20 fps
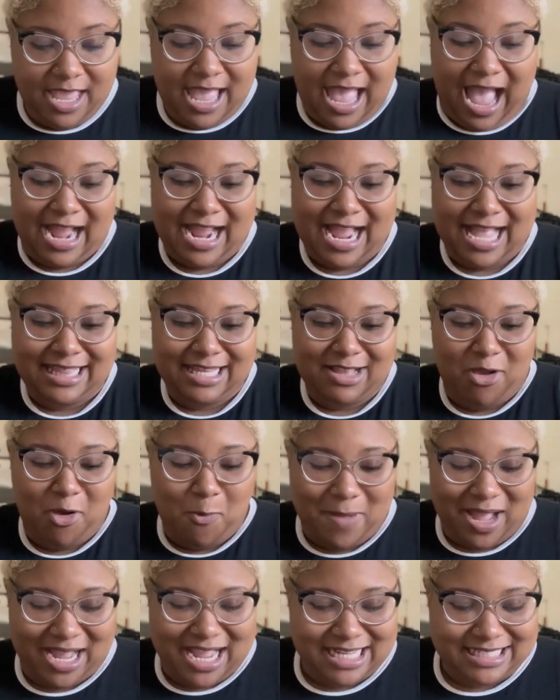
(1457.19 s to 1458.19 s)
I got, oh
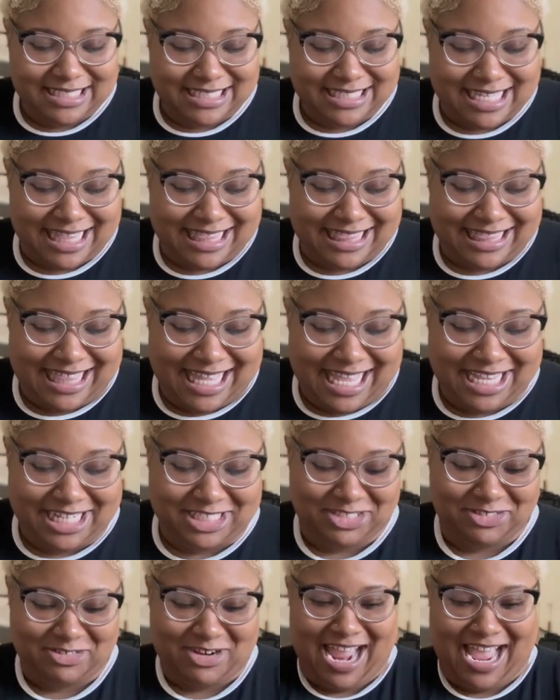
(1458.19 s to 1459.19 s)
my gosh, it's a thick
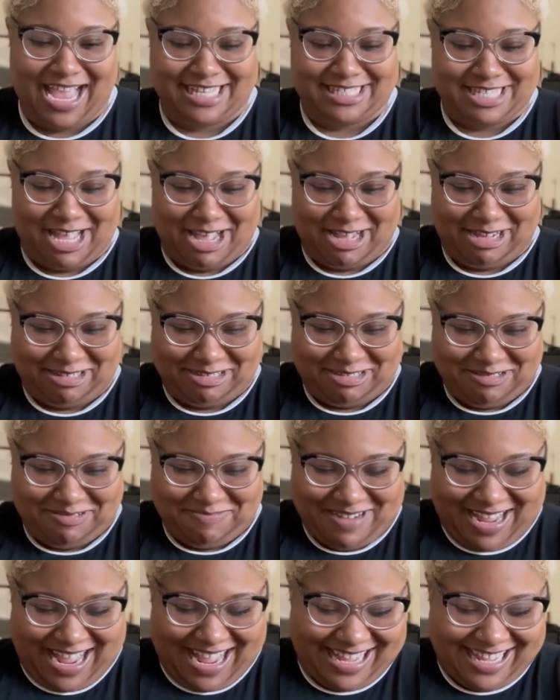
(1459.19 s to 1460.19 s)
dress. Oh
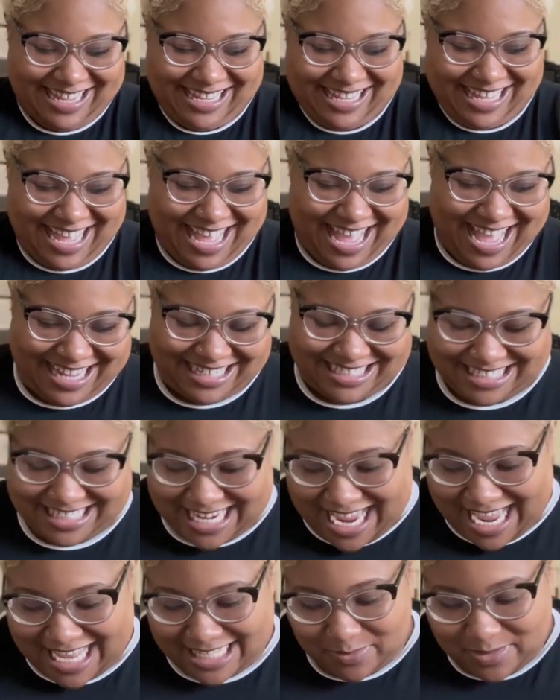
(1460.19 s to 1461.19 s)
my gosh,
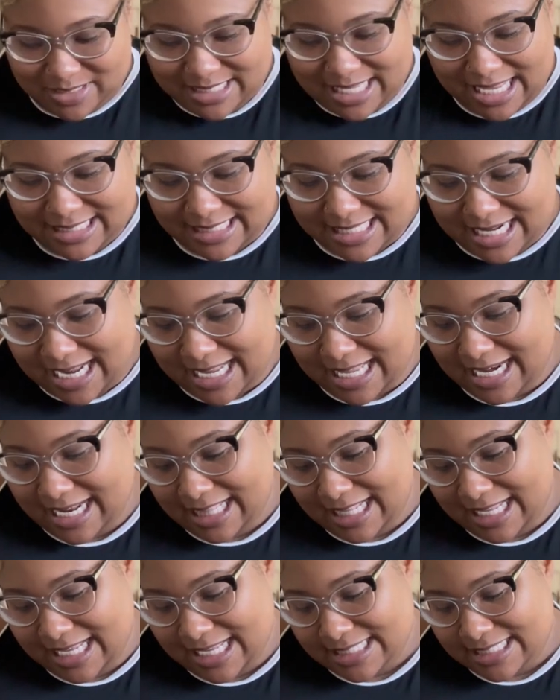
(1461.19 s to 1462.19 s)
yes. What size did I get in
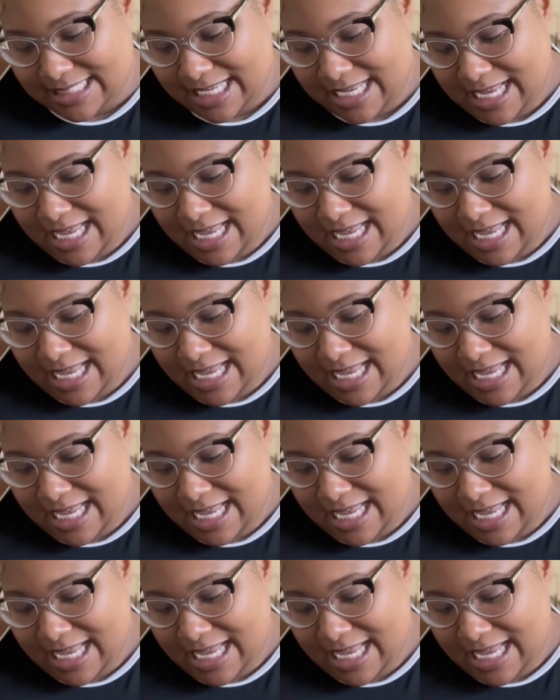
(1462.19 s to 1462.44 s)
this?